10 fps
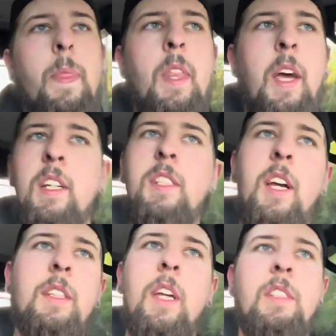like I
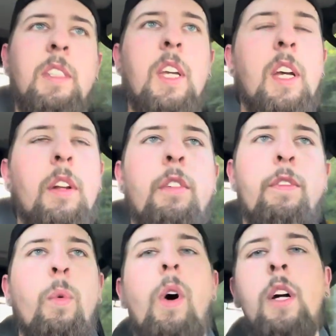said, thanks again
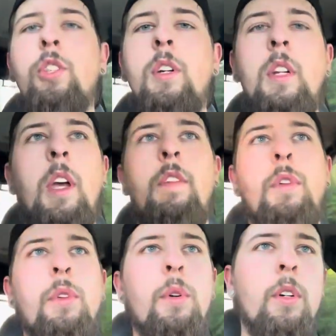for watching. If you
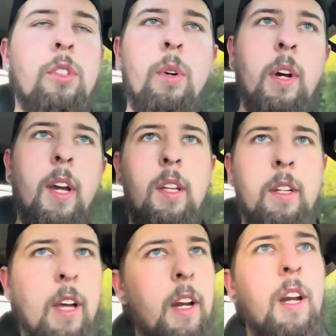do enjoy it,
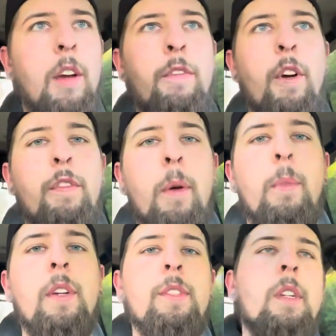got any info from
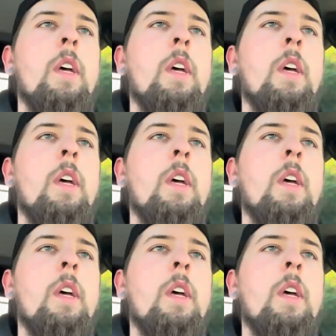this,